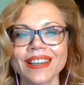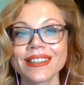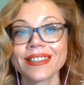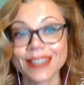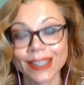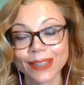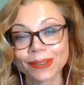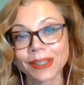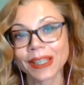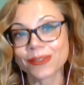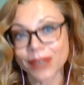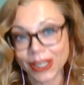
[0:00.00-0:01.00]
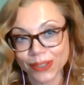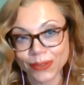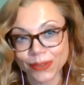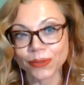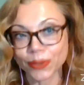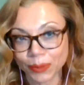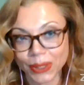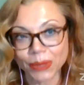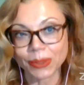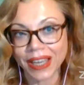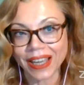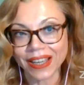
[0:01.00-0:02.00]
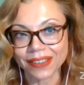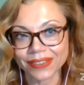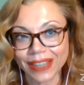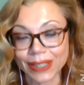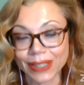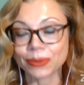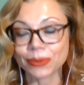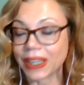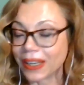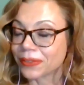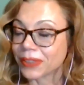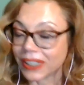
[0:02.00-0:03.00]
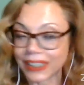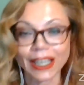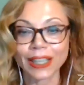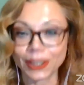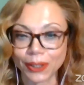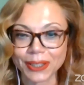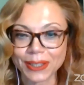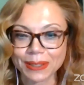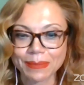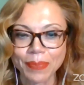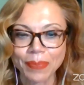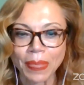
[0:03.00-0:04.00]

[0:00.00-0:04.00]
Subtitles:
sincerely grateful for what we have, and we have really a lot.